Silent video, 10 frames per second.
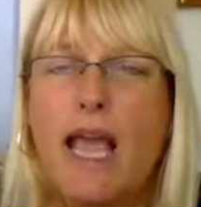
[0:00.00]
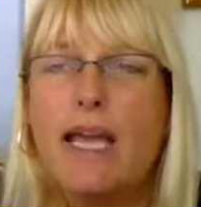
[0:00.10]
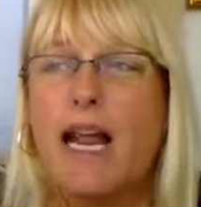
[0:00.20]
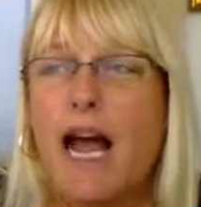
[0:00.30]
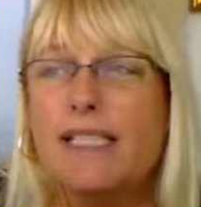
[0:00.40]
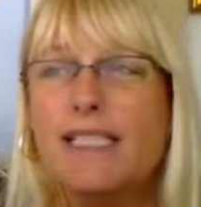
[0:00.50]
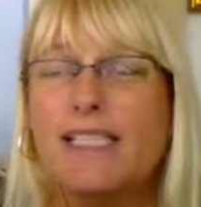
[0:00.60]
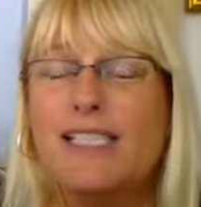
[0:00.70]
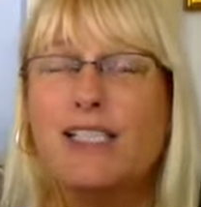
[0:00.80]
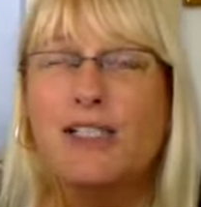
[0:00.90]
And I
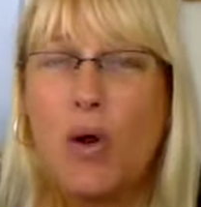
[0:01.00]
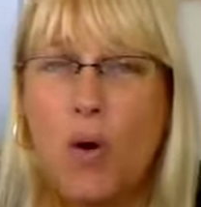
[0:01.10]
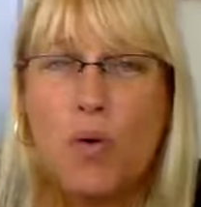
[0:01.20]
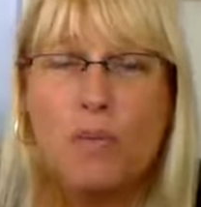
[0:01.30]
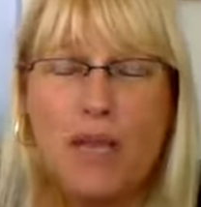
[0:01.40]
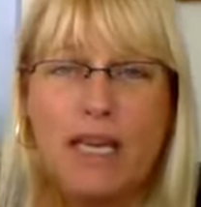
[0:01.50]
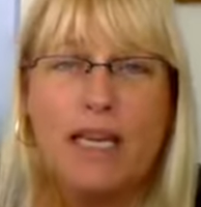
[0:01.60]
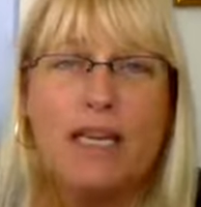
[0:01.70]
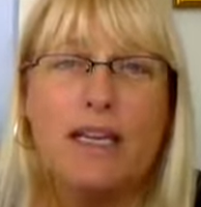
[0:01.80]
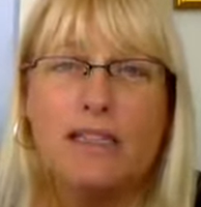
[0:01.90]
see so
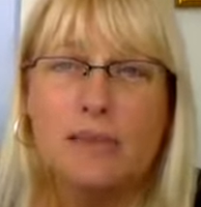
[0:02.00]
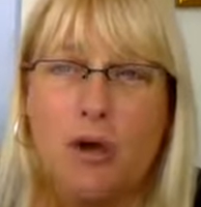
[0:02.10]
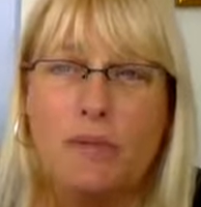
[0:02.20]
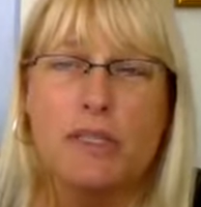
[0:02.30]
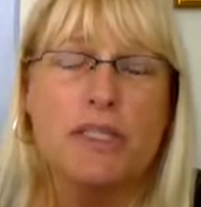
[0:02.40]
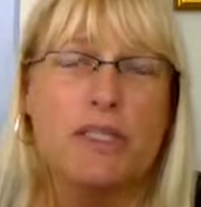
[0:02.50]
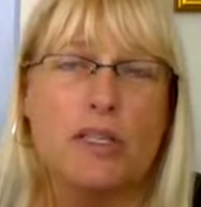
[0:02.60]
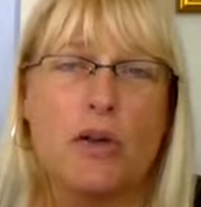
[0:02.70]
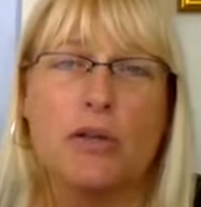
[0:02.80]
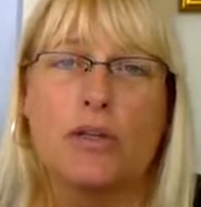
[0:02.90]
many small business
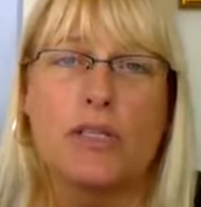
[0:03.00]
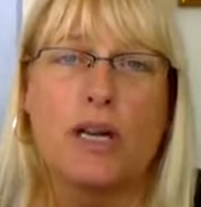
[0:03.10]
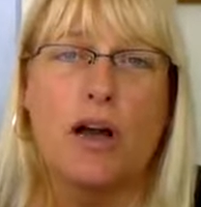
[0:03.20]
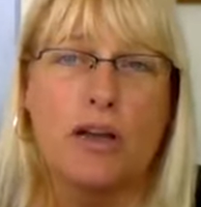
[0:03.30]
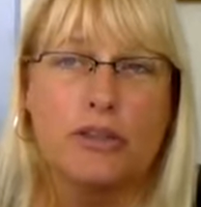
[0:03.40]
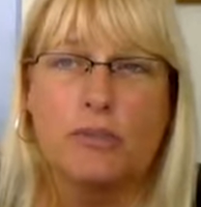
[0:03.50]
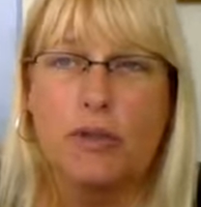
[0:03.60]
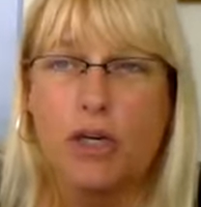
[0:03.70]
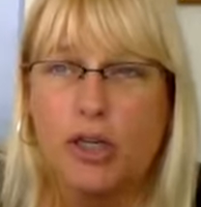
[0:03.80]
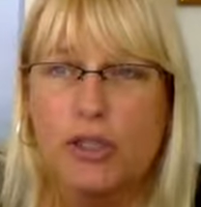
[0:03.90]
owners and
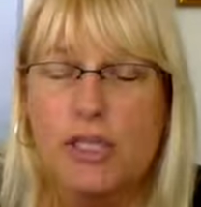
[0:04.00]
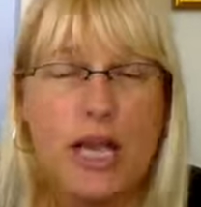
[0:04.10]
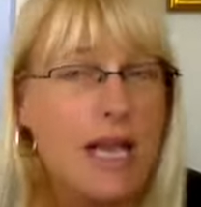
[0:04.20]
entrepreneurs